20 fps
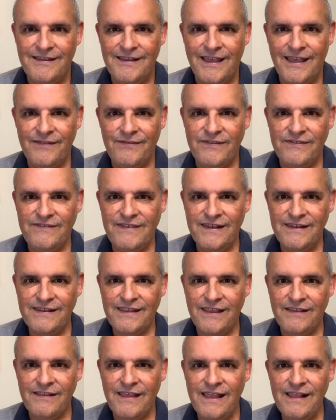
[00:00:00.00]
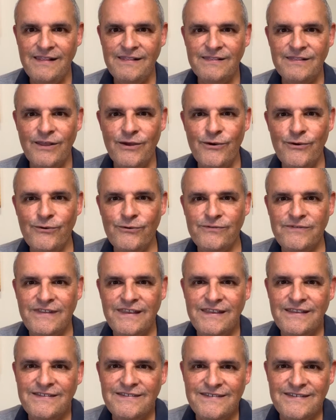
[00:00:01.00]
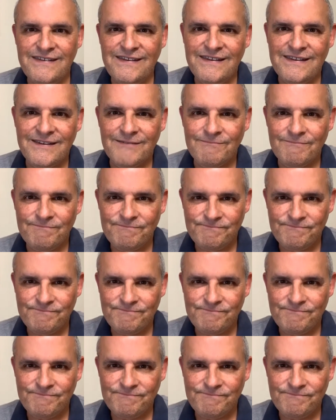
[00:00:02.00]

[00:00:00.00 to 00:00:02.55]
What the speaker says: And the dedicated, hello, D&G.